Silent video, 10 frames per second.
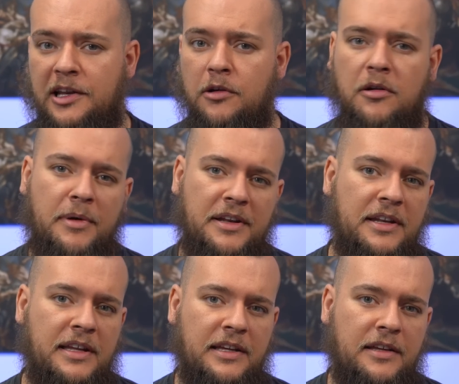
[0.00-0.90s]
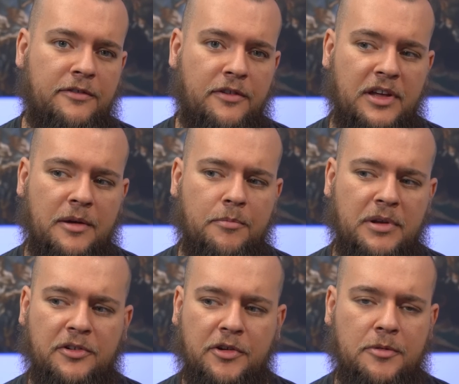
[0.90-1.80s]
lower my knee for them
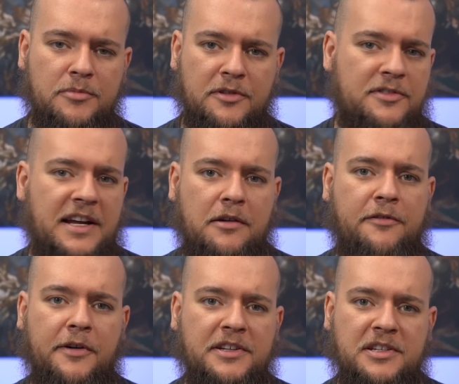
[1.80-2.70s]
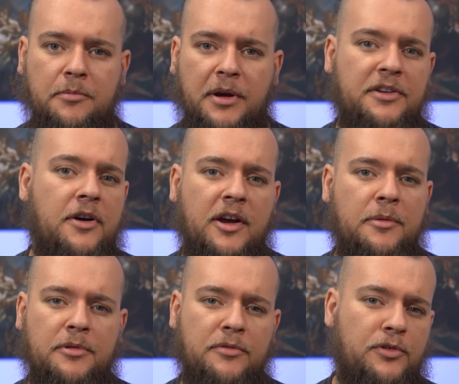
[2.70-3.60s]
in terms of sacrificing my
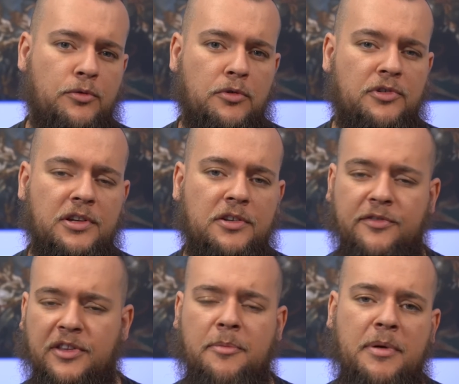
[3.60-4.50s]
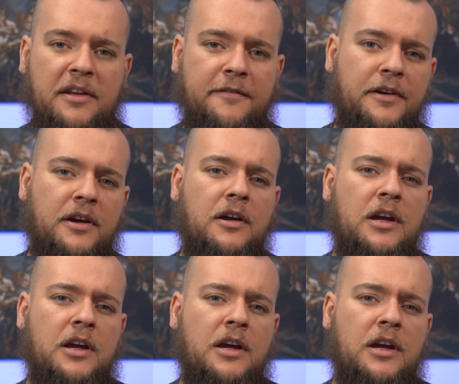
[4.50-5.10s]
time and resources for their benefit,